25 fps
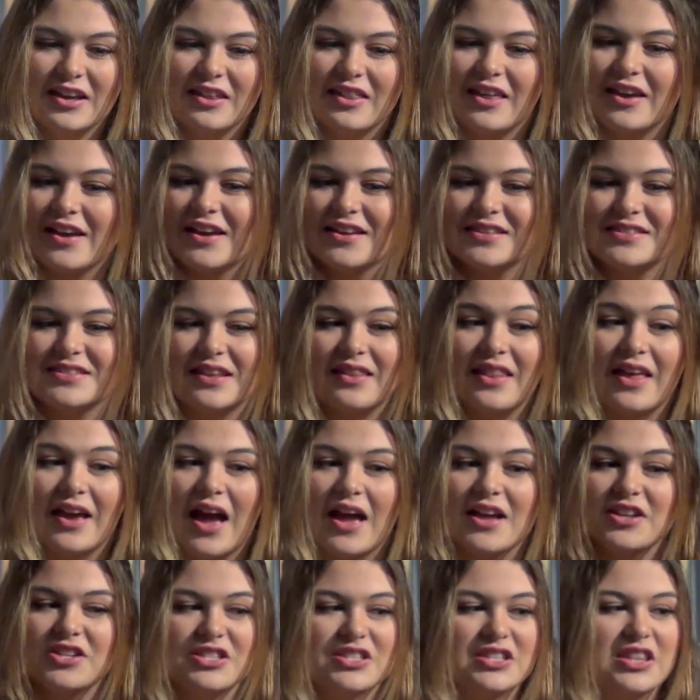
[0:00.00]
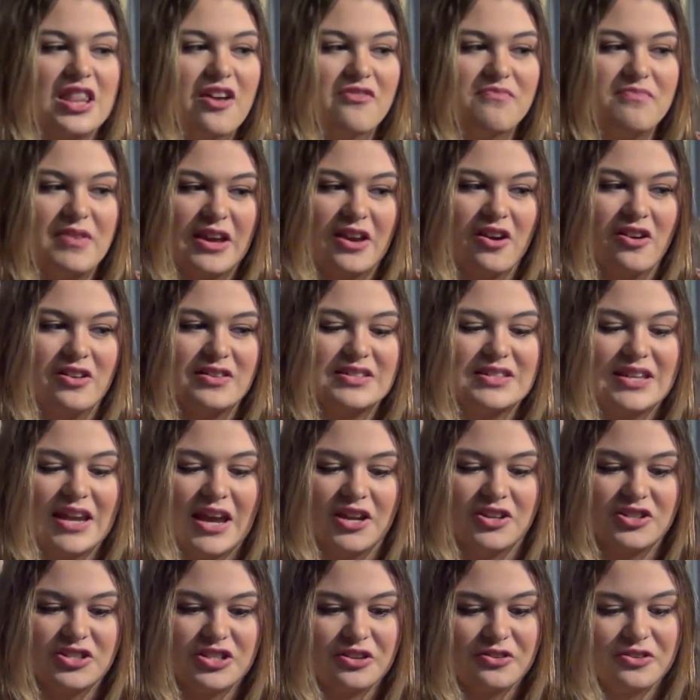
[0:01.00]
Like I said, like, I just love being on
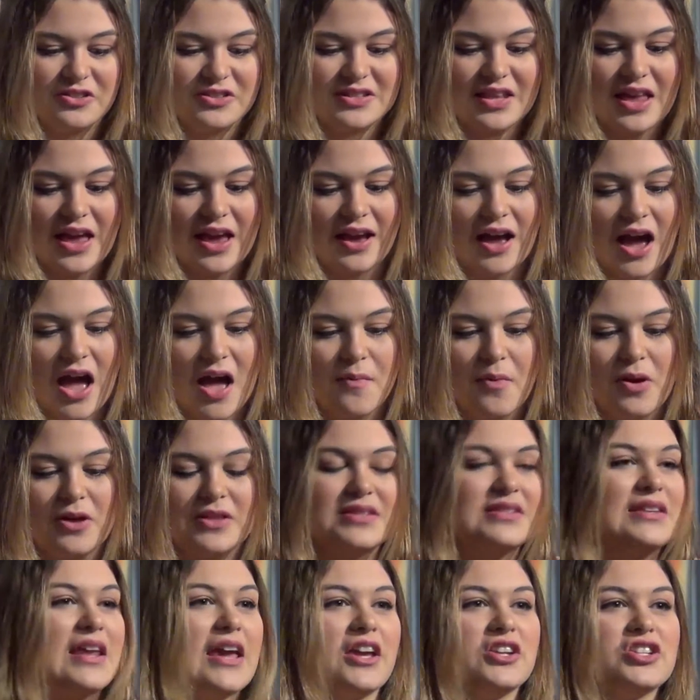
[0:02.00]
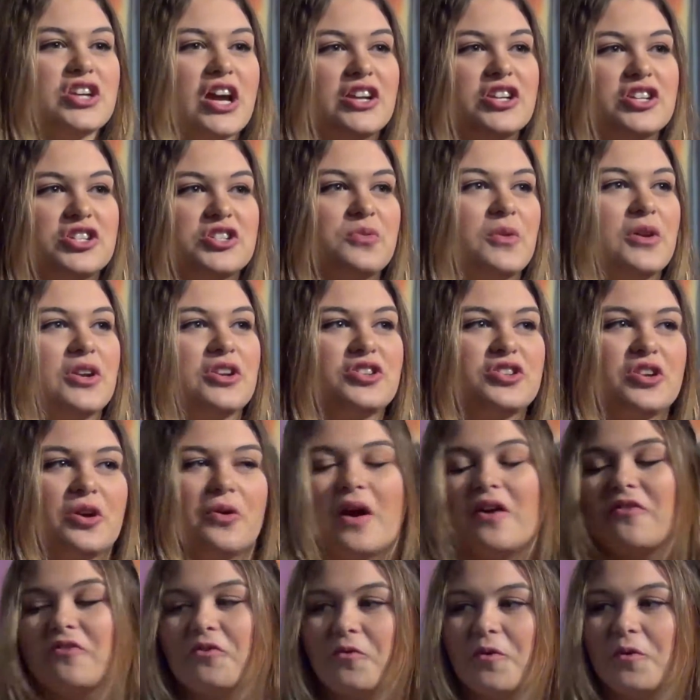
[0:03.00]
stage. So it's like, I'm on stage, I just want to show
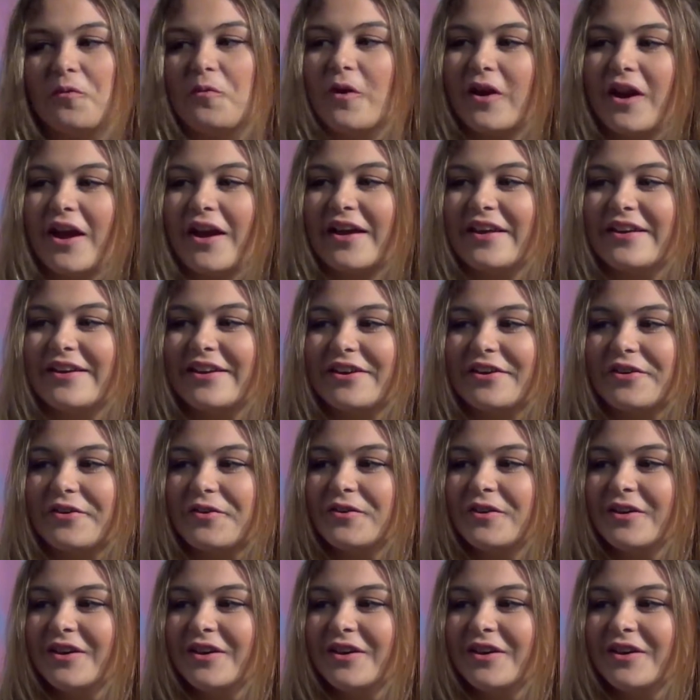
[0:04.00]
everyone what I can do.